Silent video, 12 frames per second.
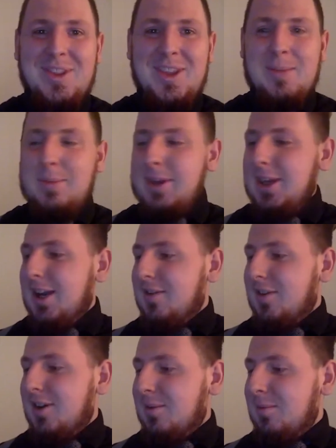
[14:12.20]
But yeah,
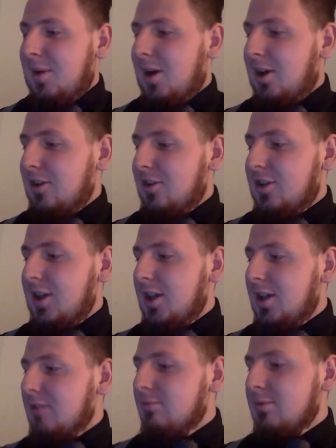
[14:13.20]

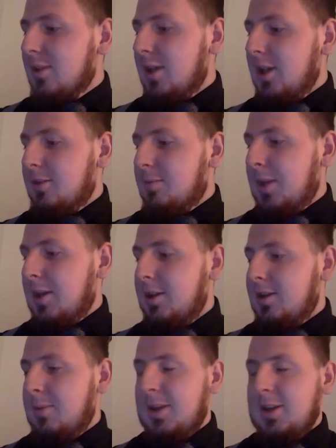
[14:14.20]
honestly, it's
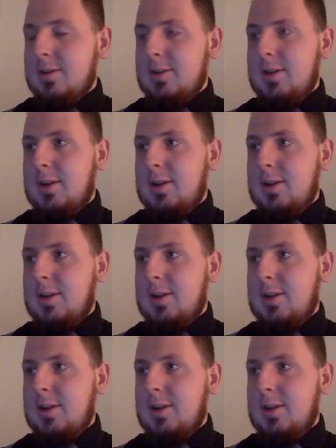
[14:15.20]
been